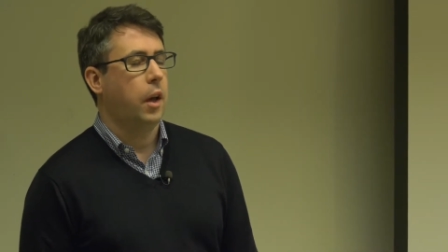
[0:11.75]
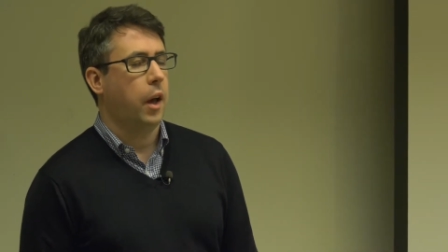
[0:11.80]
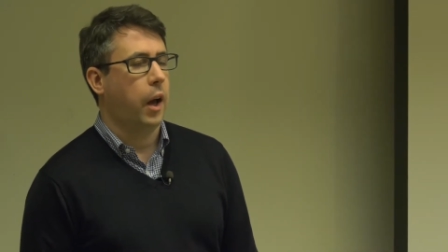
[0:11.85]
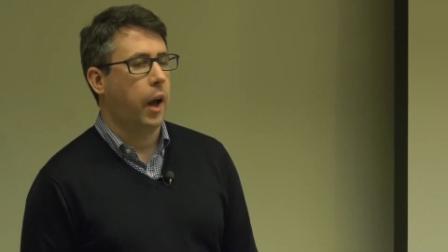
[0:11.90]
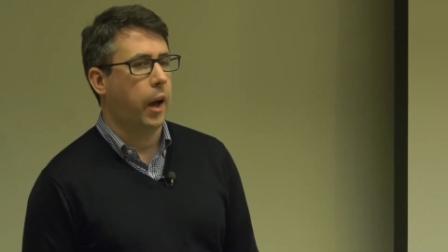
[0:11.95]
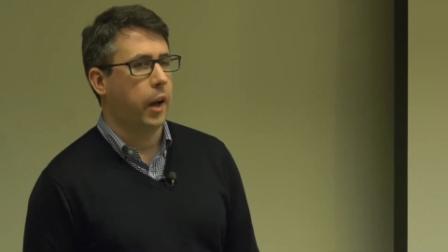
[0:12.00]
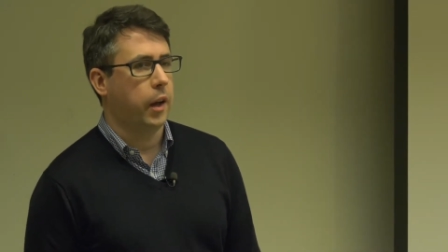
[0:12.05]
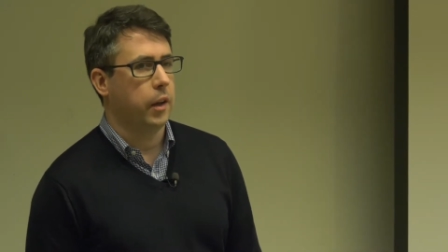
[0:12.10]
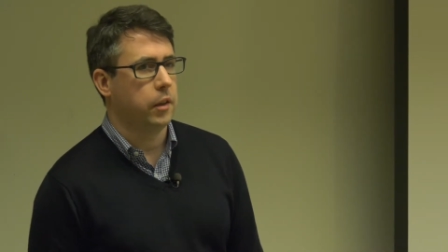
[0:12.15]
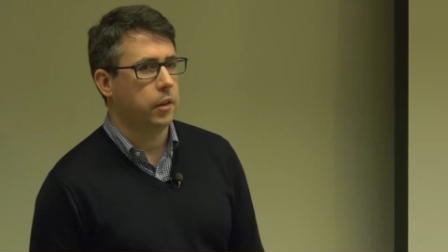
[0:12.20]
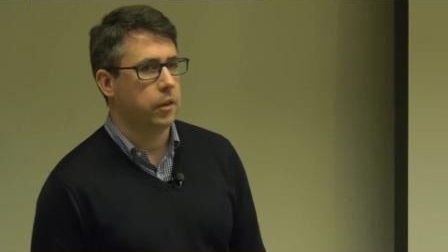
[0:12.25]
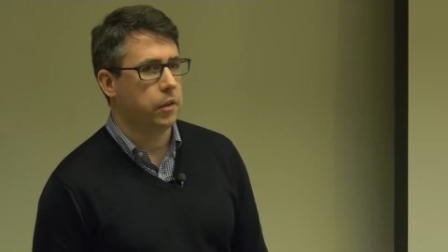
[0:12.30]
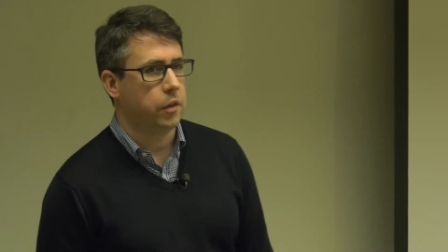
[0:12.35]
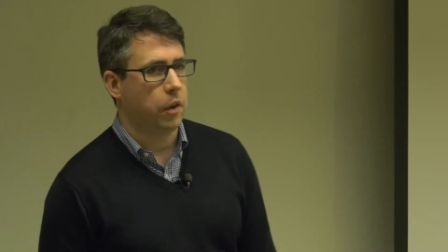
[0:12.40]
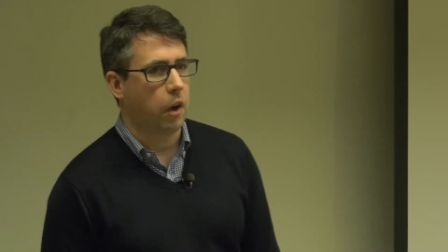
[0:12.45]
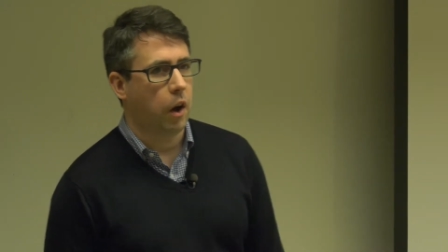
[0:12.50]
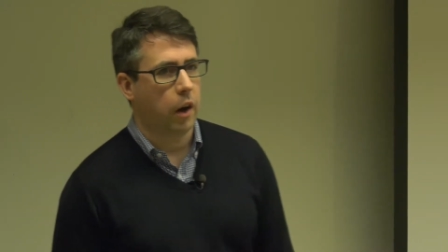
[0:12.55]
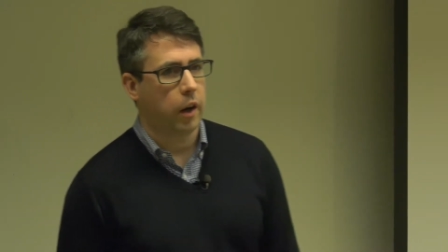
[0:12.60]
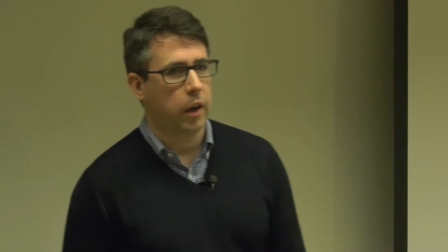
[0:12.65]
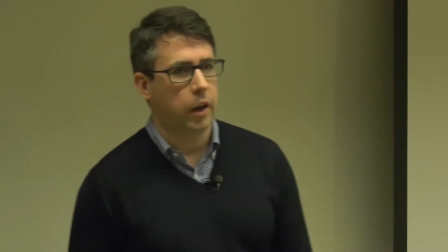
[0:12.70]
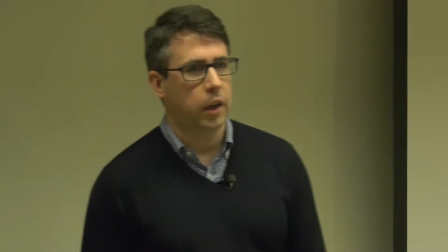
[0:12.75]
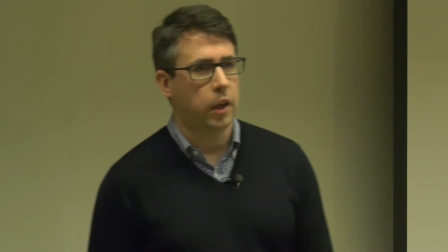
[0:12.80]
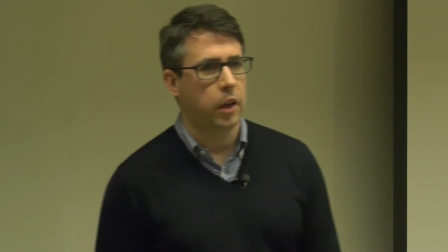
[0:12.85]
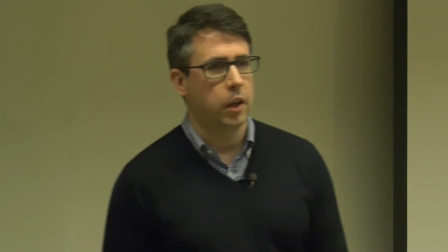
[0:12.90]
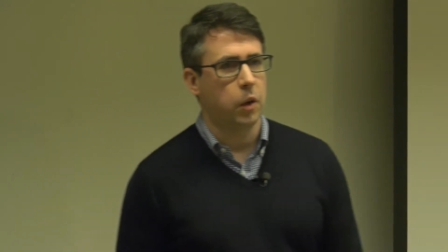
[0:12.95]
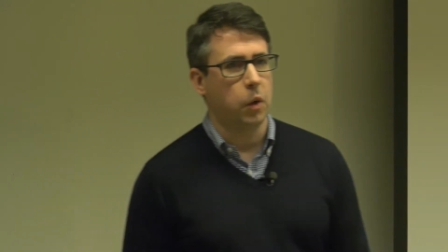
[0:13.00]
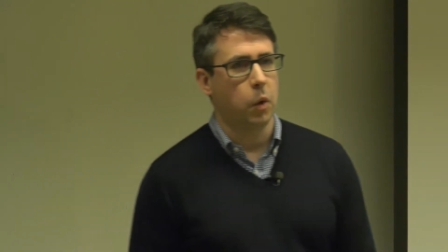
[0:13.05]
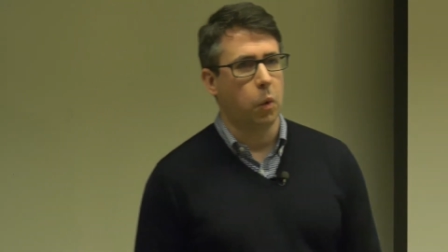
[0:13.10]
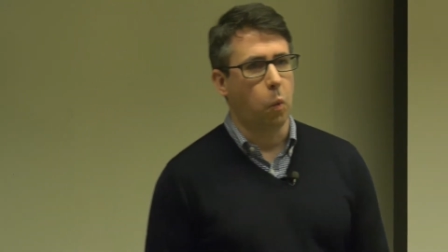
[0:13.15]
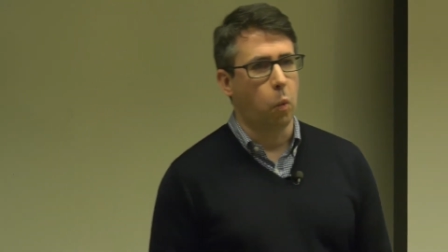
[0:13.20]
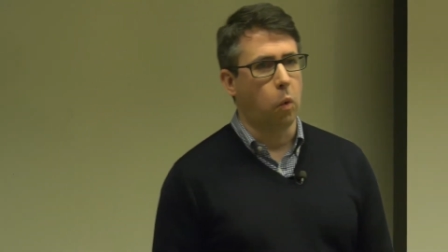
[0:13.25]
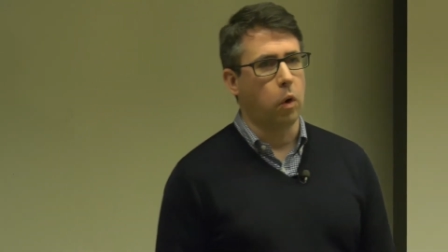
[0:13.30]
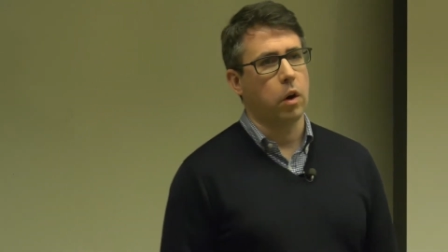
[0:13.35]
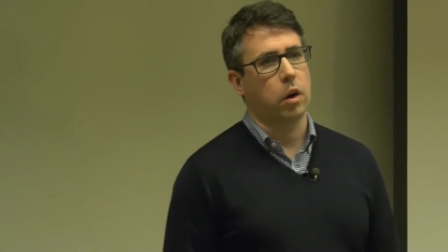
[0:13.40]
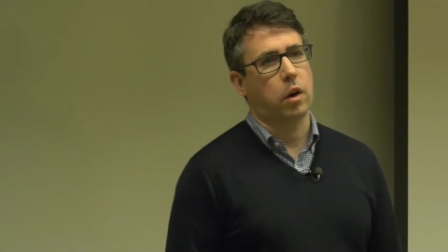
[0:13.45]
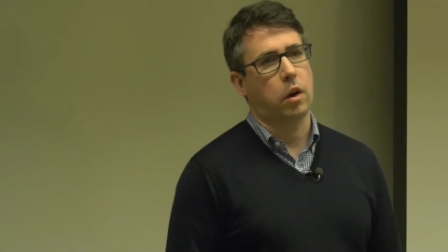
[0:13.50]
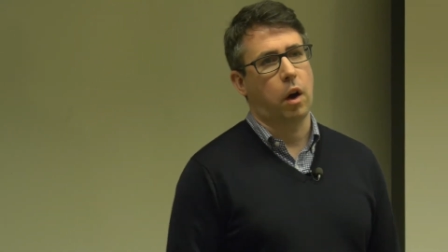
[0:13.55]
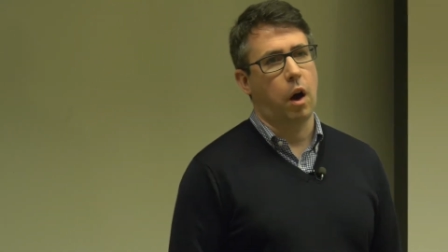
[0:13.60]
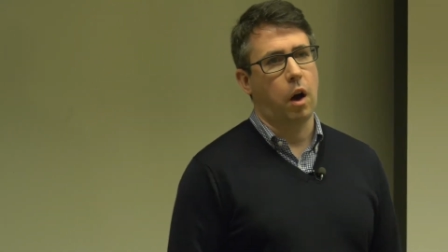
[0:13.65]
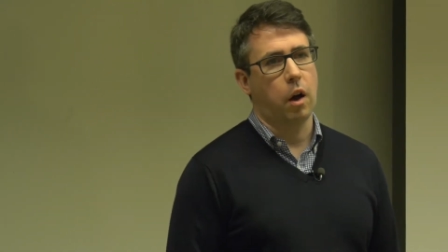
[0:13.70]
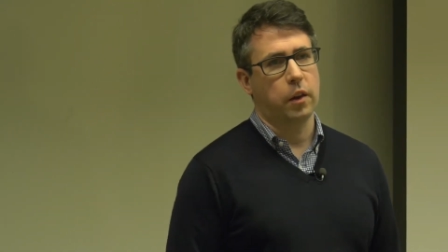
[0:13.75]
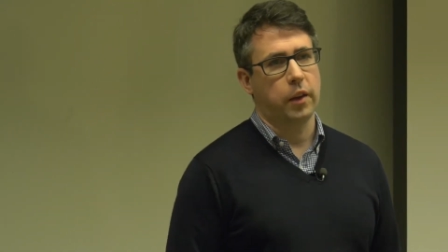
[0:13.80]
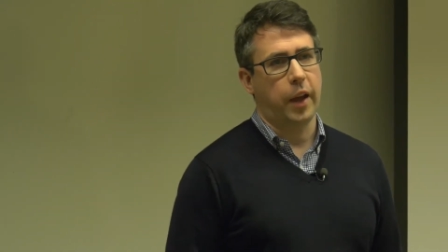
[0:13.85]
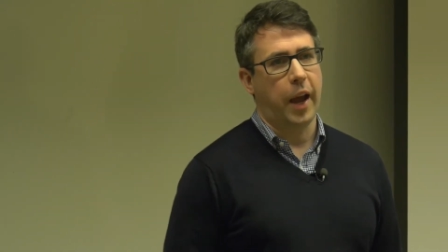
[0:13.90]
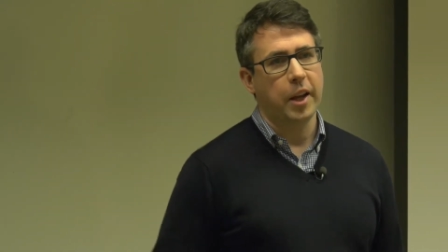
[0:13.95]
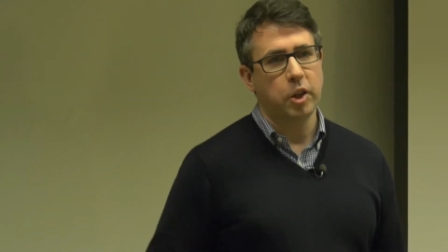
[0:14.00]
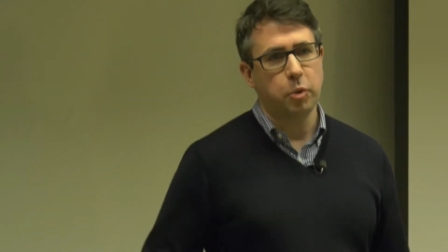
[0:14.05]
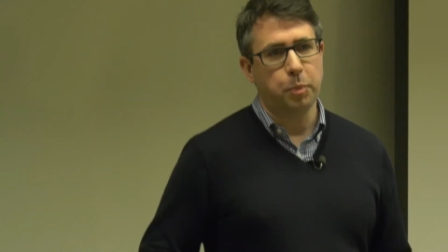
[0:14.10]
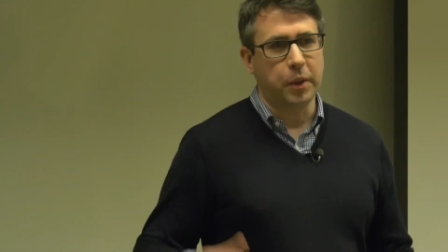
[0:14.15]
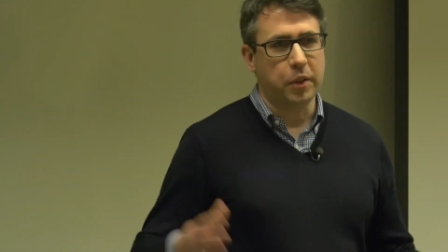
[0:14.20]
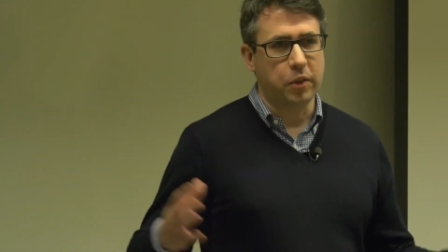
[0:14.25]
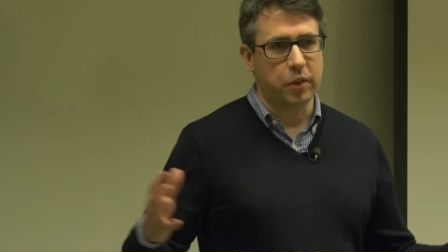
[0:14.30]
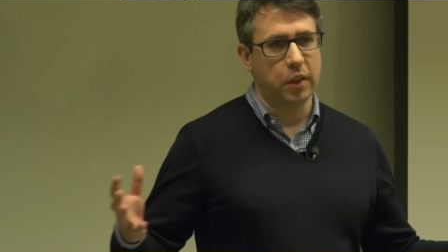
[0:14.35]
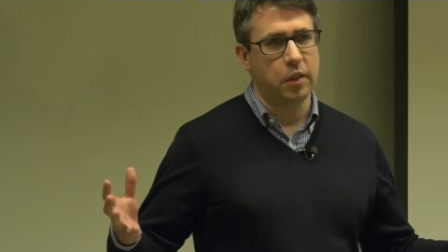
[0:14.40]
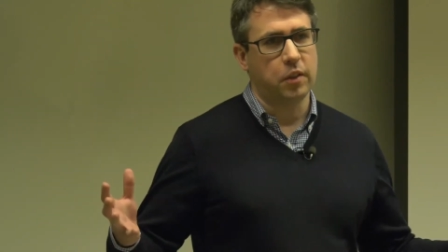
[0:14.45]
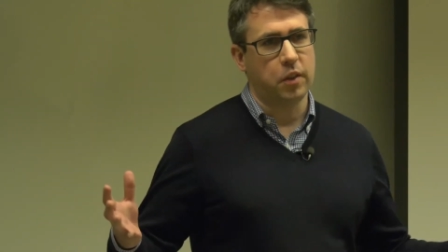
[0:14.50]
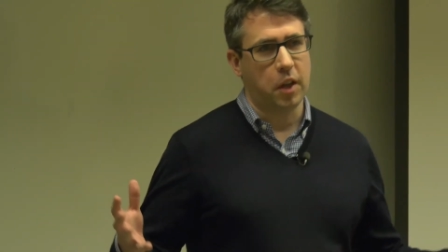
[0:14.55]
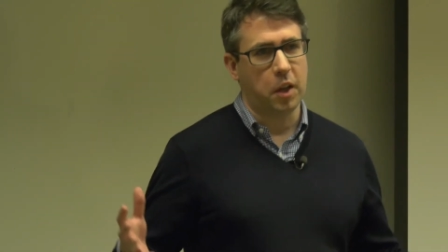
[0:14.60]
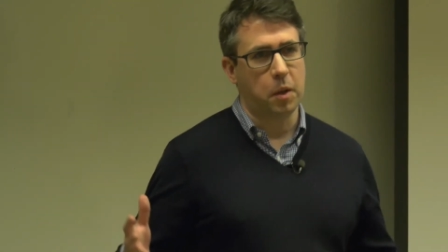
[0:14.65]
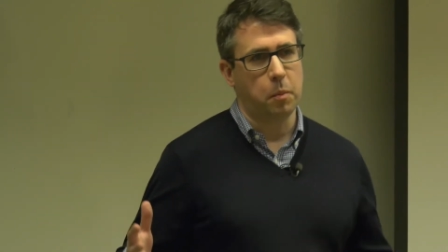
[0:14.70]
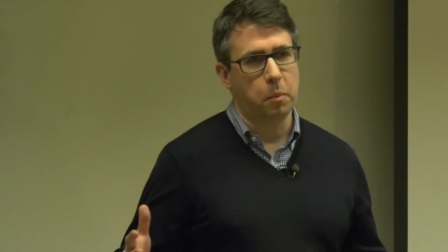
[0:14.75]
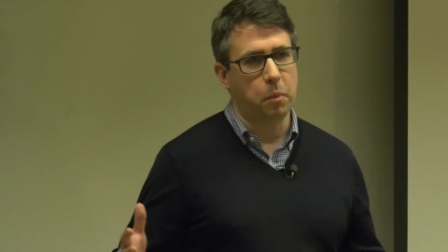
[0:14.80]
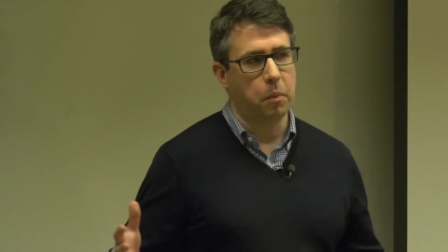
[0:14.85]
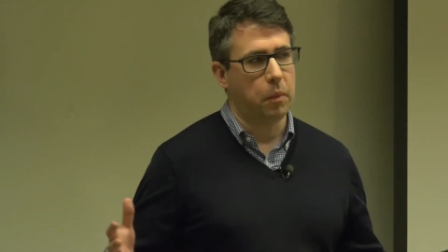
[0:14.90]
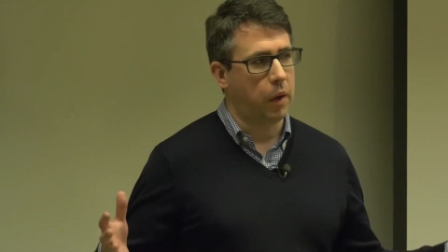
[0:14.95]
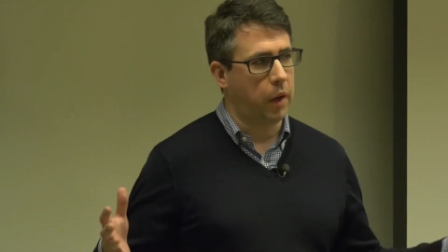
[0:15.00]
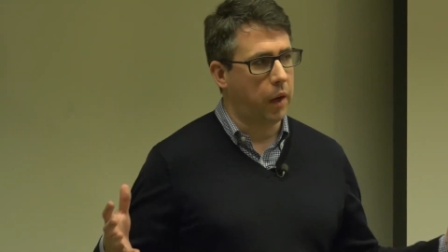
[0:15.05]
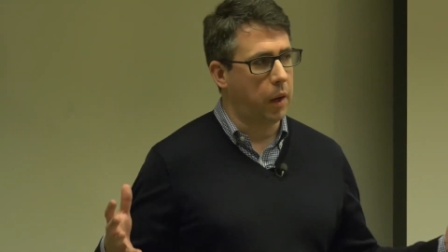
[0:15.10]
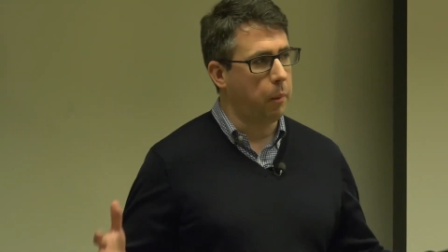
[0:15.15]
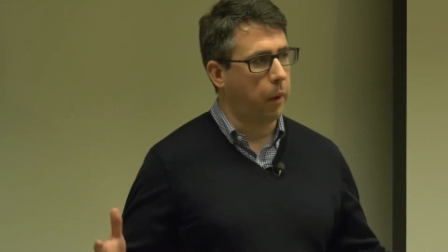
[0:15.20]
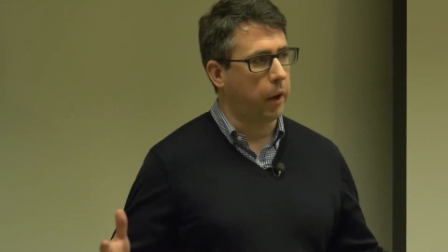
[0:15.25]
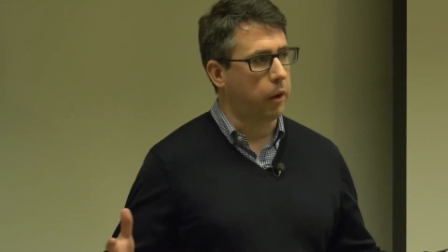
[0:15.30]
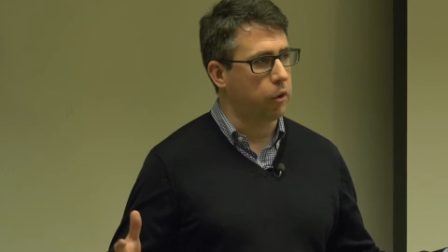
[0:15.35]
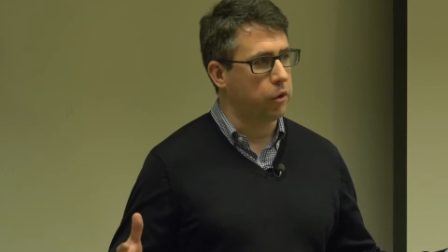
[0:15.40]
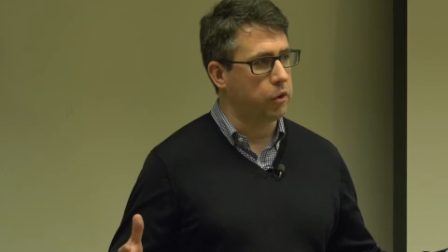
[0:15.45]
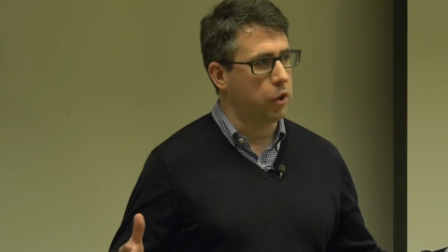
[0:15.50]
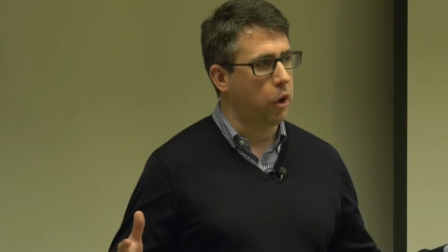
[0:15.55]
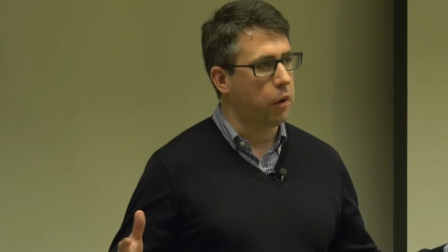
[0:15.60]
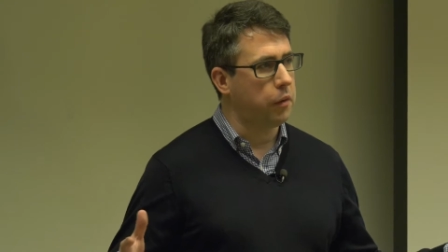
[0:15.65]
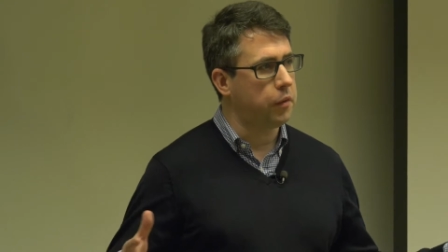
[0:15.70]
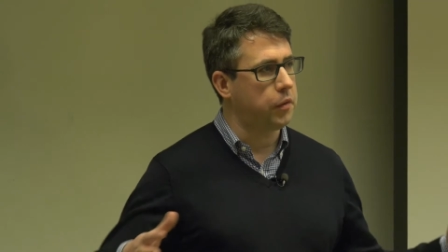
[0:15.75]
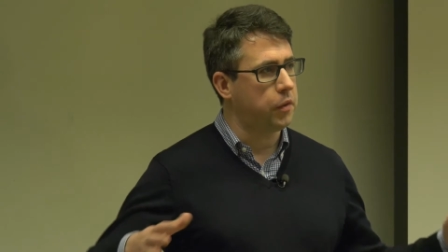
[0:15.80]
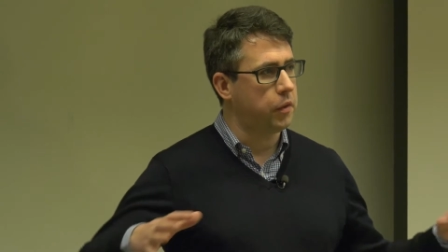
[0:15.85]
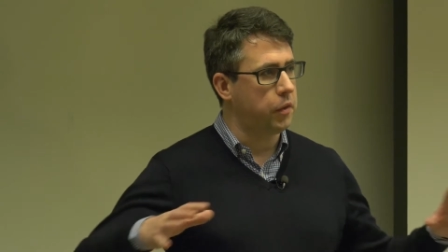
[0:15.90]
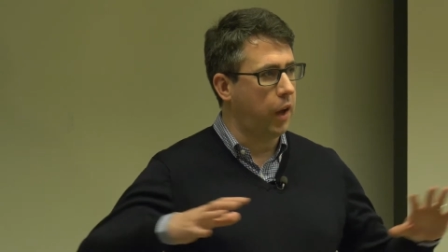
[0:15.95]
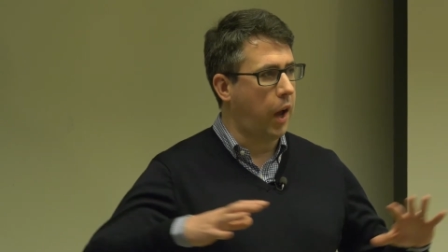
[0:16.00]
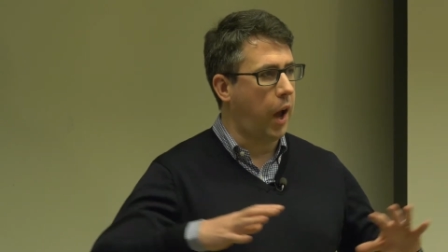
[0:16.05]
and I work on the HPC team in Microsoft,